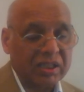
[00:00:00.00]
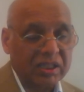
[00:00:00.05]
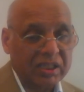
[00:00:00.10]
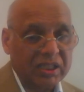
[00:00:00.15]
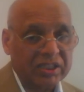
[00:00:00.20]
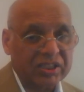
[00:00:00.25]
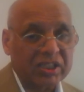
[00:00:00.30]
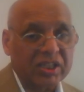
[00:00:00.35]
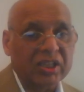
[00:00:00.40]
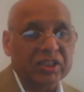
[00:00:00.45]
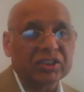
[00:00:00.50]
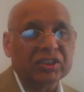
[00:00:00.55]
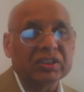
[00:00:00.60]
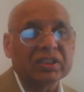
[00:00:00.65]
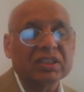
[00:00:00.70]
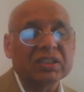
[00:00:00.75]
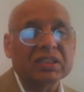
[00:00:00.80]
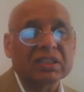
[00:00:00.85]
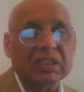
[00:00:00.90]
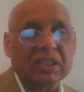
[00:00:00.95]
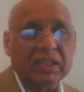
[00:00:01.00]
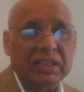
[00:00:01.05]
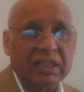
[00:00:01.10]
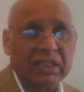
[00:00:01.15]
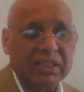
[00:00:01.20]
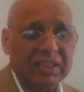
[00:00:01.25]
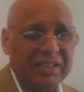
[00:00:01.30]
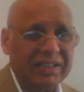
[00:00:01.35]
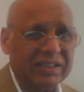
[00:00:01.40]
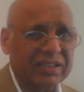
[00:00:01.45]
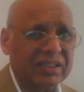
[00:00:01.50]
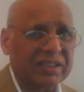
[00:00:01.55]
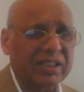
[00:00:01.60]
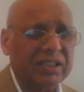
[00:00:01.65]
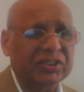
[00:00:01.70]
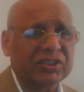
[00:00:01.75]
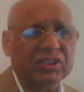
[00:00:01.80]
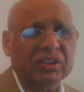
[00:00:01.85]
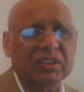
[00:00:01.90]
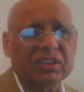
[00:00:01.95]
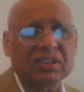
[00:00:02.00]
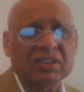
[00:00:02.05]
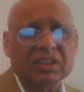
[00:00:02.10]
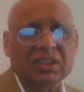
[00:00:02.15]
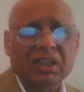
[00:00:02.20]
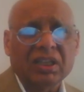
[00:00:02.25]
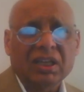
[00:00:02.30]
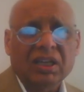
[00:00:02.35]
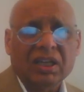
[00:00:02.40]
discussions, clinical discussions,